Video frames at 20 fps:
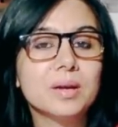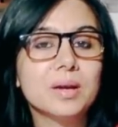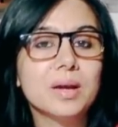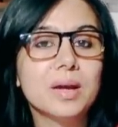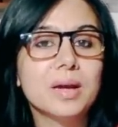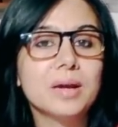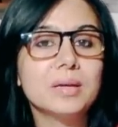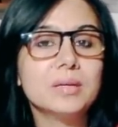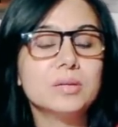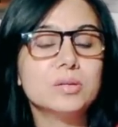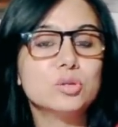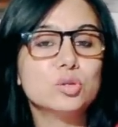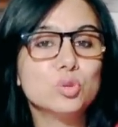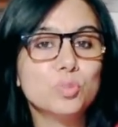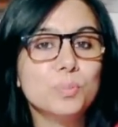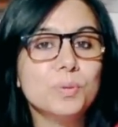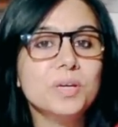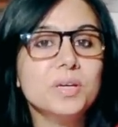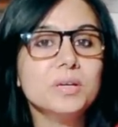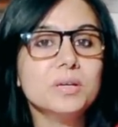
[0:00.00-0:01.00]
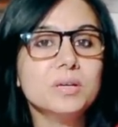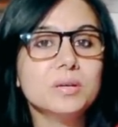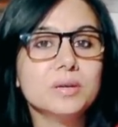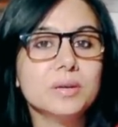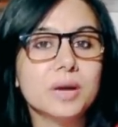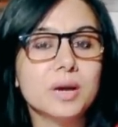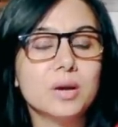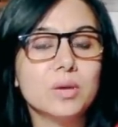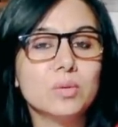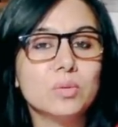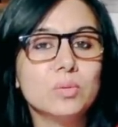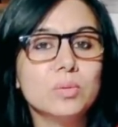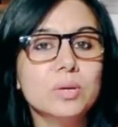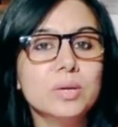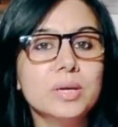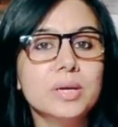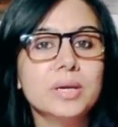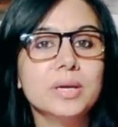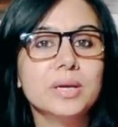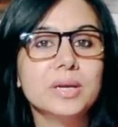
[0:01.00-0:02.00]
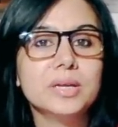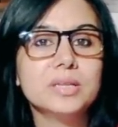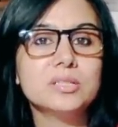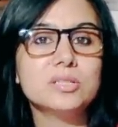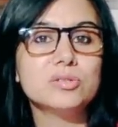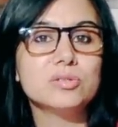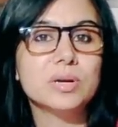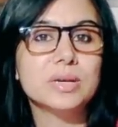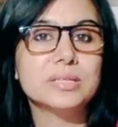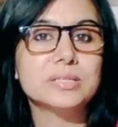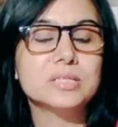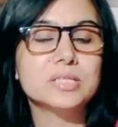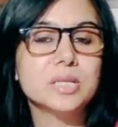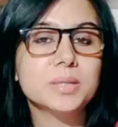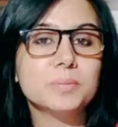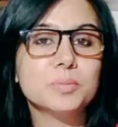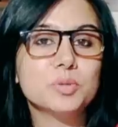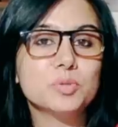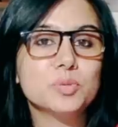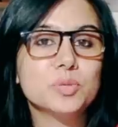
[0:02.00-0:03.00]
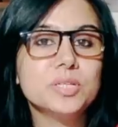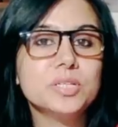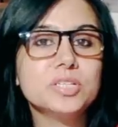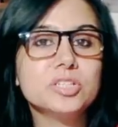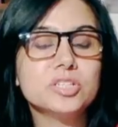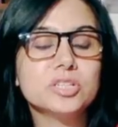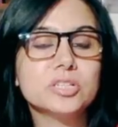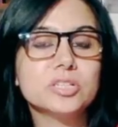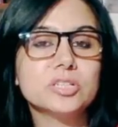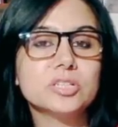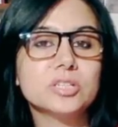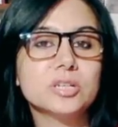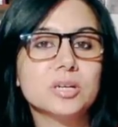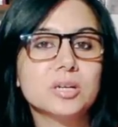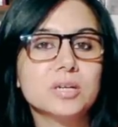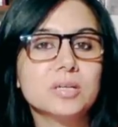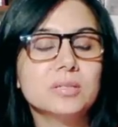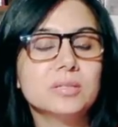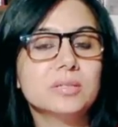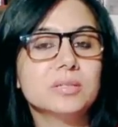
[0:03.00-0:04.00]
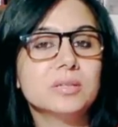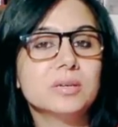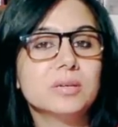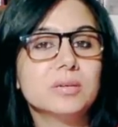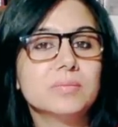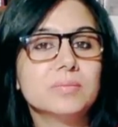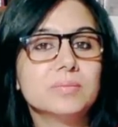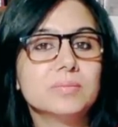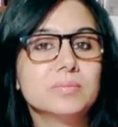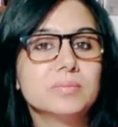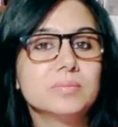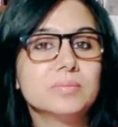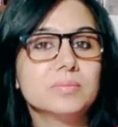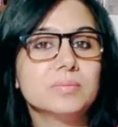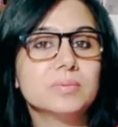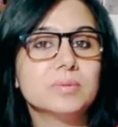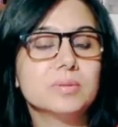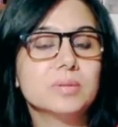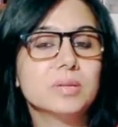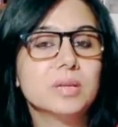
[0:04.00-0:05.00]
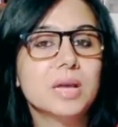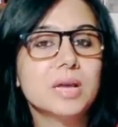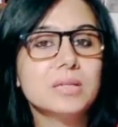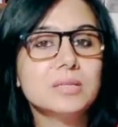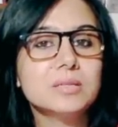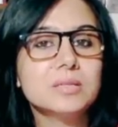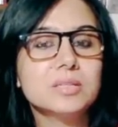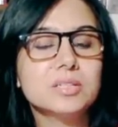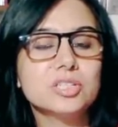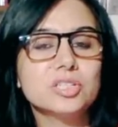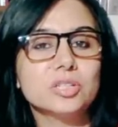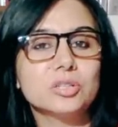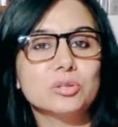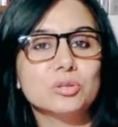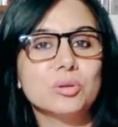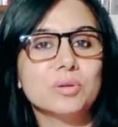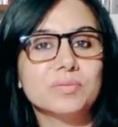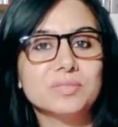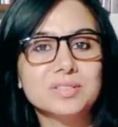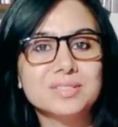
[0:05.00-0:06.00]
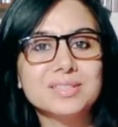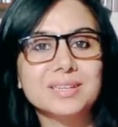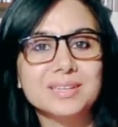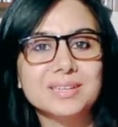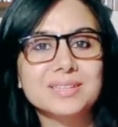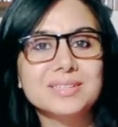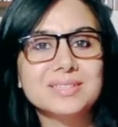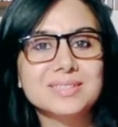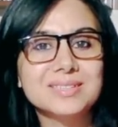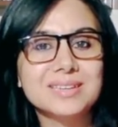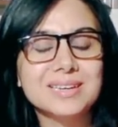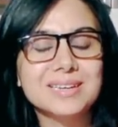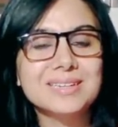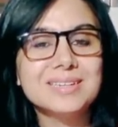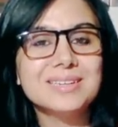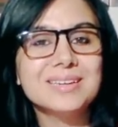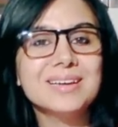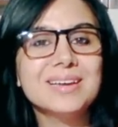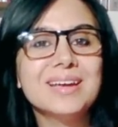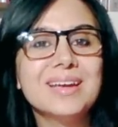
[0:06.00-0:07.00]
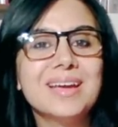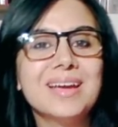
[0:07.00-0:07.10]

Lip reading: And Jupiter now is transiting between Jeshtha, the last nakshatra of the second set,